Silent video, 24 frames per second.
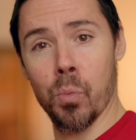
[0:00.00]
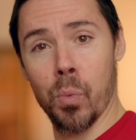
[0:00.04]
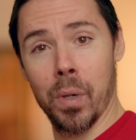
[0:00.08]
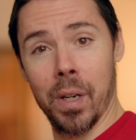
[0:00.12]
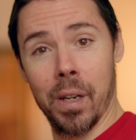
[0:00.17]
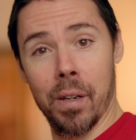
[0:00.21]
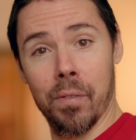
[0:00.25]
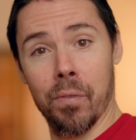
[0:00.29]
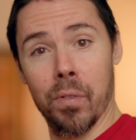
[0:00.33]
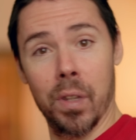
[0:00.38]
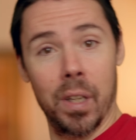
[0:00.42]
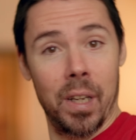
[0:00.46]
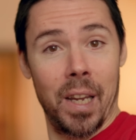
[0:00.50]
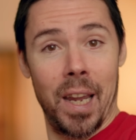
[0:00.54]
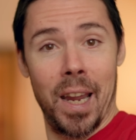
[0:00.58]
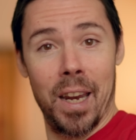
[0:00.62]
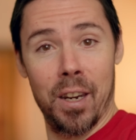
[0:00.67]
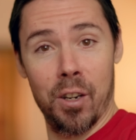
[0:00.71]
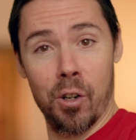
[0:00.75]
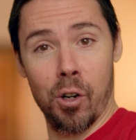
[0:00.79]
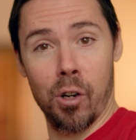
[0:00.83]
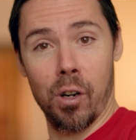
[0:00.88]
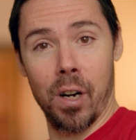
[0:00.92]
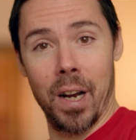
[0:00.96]
We have the
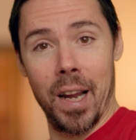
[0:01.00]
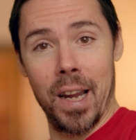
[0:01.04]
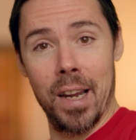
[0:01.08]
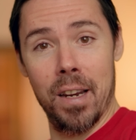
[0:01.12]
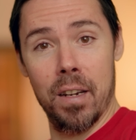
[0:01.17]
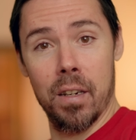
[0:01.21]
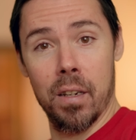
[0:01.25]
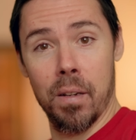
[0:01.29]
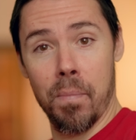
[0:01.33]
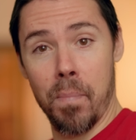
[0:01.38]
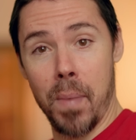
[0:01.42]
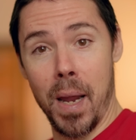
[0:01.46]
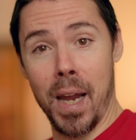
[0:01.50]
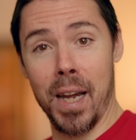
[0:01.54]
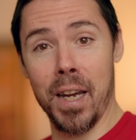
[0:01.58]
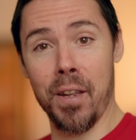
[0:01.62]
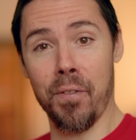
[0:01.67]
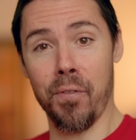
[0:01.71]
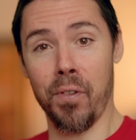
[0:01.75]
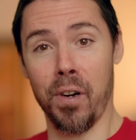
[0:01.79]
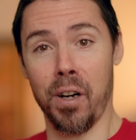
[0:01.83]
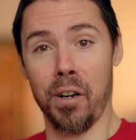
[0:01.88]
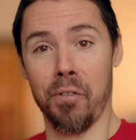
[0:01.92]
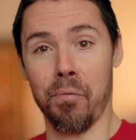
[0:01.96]
Canon R eight,
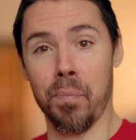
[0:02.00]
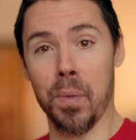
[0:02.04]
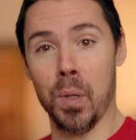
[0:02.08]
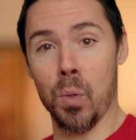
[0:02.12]
eighty-five